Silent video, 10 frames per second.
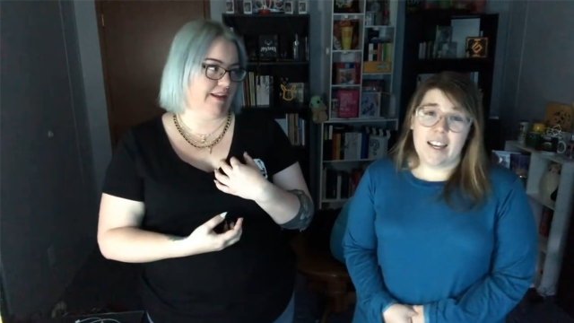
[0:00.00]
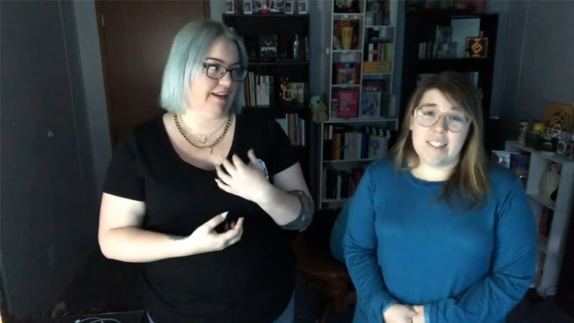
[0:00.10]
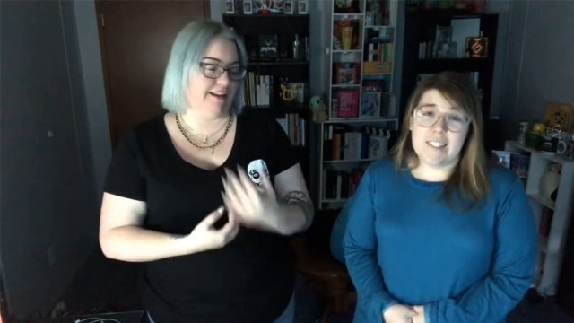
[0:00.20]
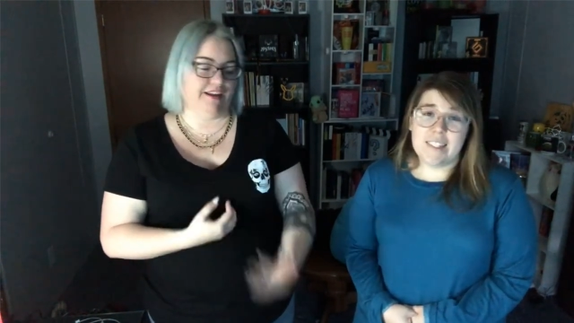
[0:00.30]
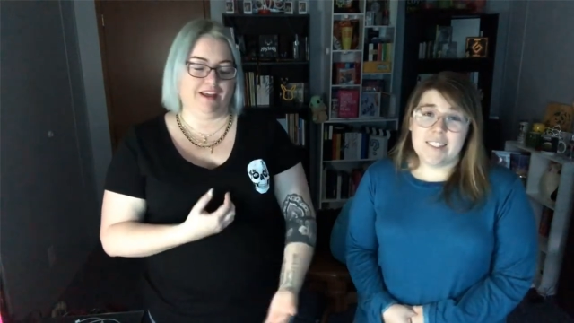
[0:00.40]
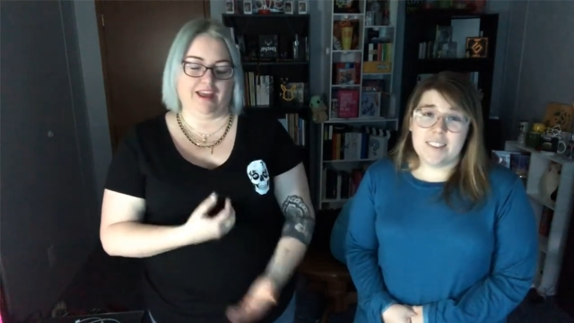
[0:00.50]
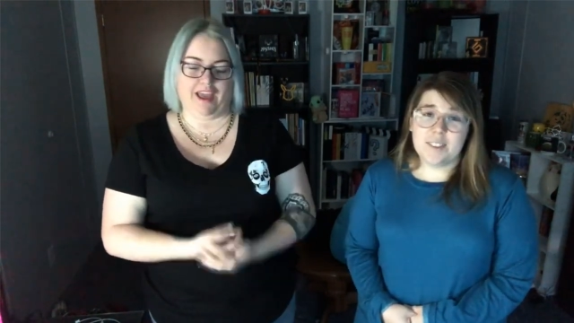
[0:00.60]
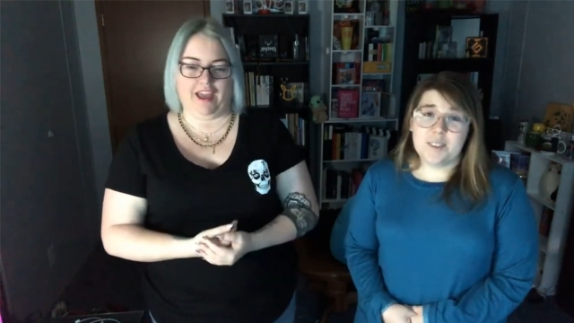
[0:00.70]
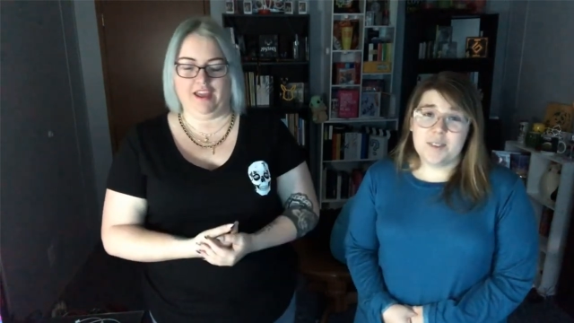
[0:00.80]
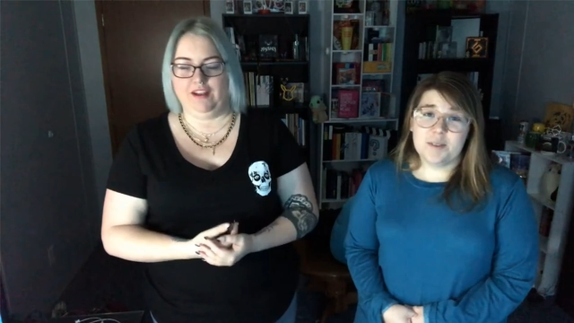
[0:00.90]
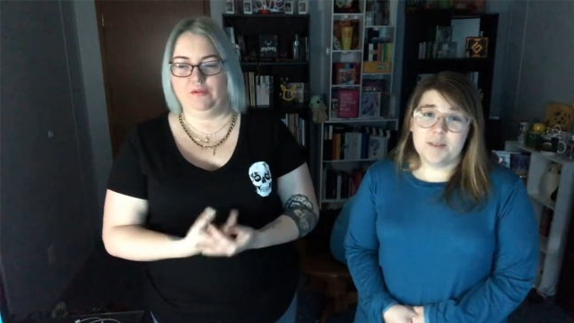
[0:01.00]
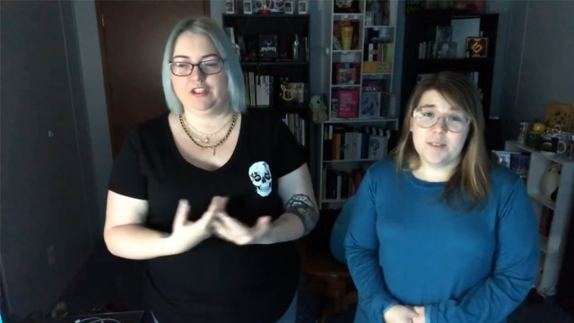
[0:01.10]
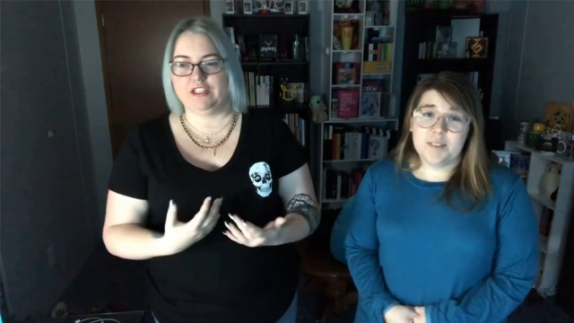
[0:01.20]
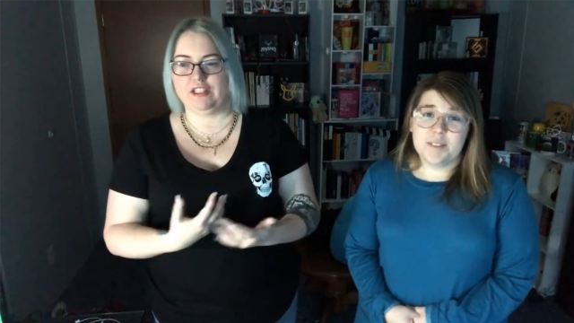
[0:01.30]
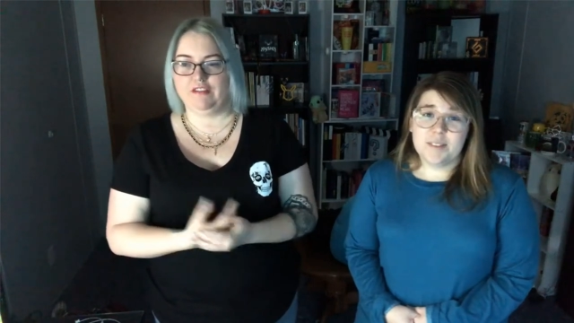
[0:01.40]
Speaker 1: Yes. and we
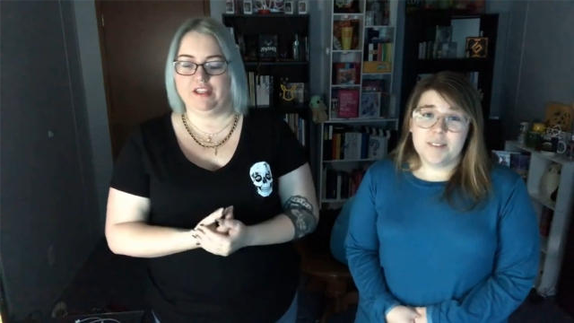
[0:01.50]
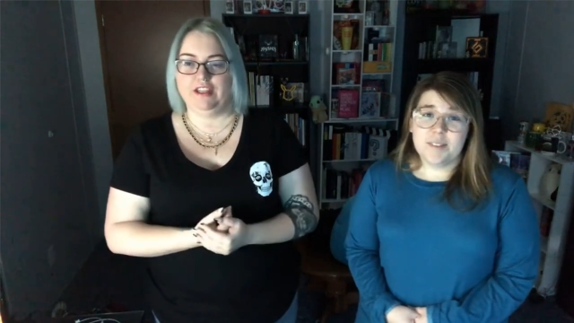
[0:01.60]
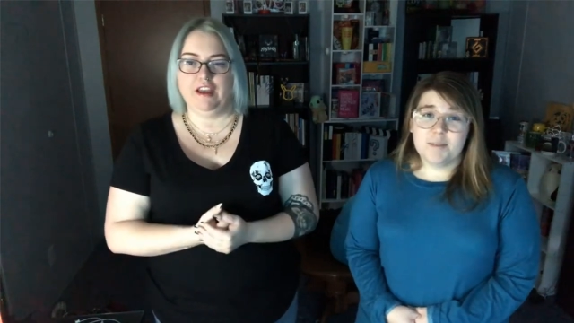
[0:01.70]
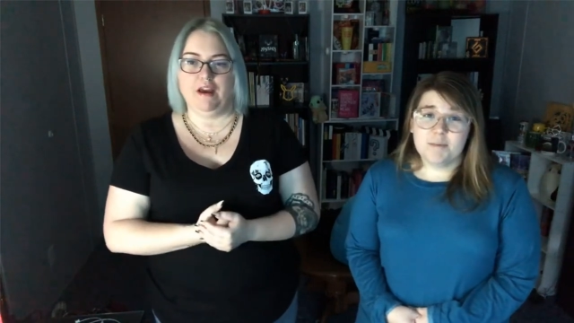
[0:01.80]
just love it.